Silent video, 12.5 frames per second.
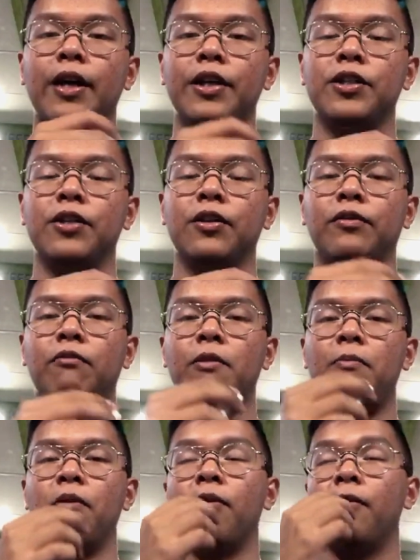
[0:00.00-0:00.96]
addition of the
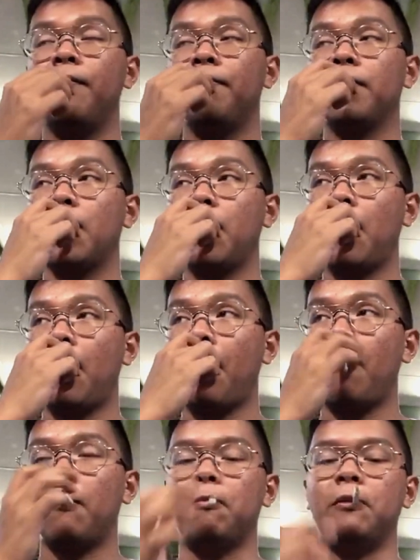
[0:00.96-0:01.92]
red ball,
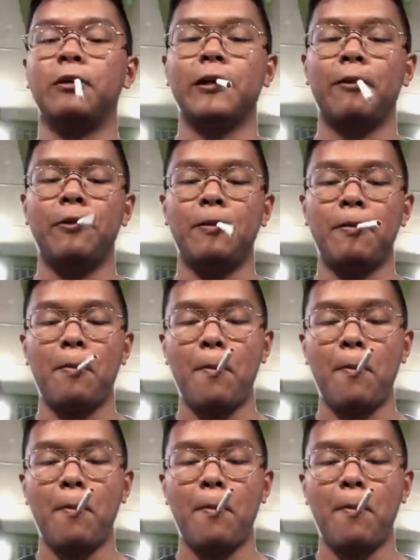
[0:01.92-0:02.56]
the cherry.